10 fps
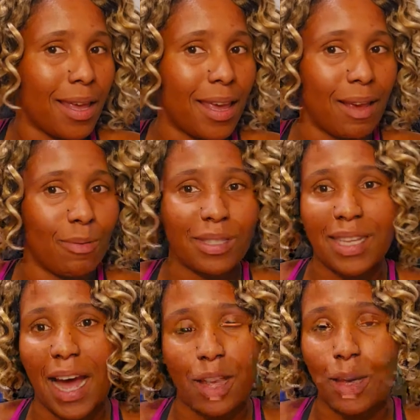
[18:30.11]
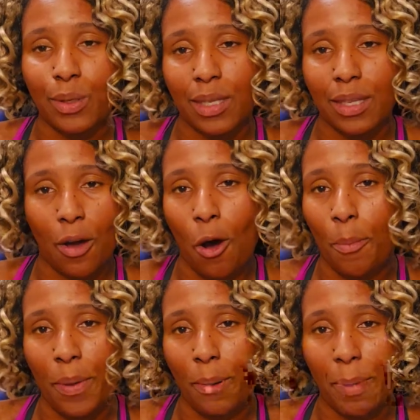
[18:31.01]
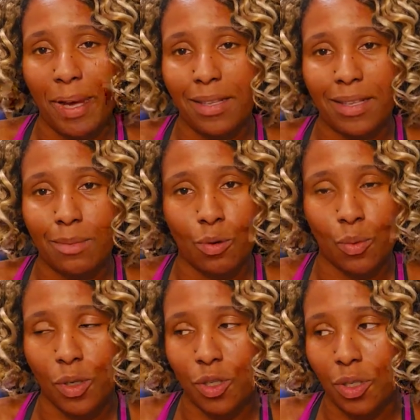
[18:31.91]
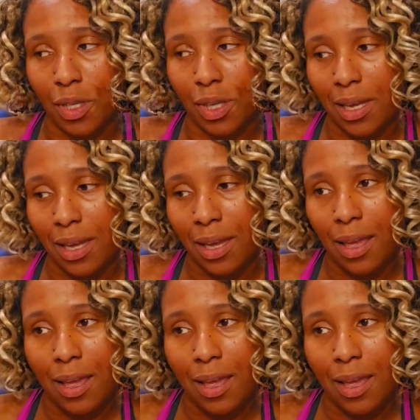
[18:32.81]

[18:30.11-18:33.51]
It was not used as a coping mechanism originally,